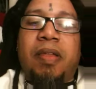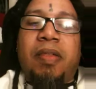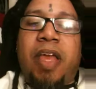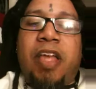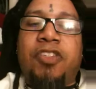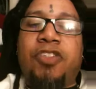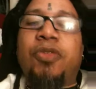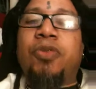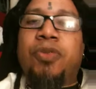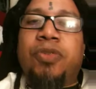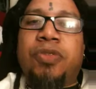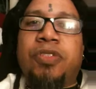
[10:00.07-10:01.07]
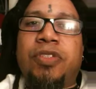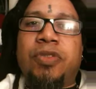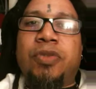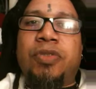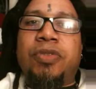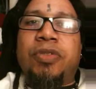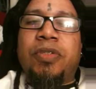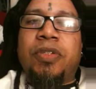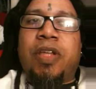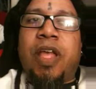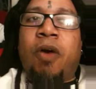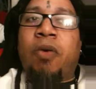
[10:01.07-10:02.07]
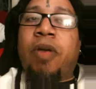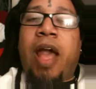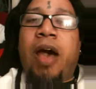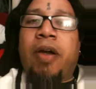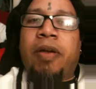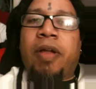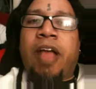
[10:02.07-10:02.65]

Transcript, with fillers: they choose to go counter